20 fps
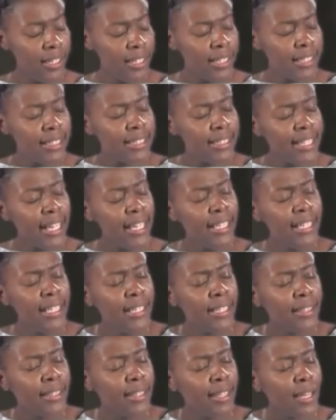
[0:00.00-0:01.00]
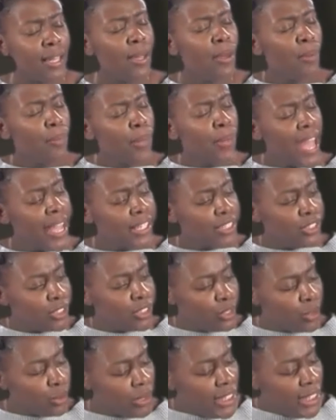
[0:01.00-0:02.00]
studying the patched
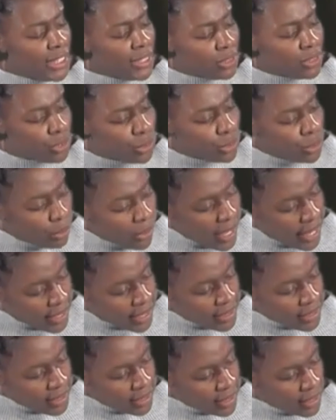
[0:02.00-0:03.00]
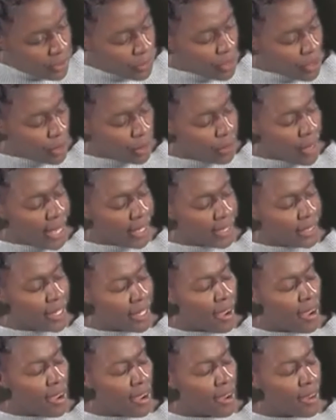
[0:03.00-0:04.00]
green dress of her
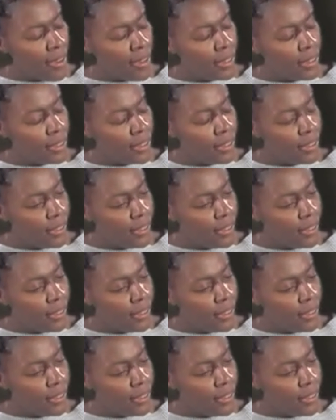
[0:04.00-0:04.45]
backyard.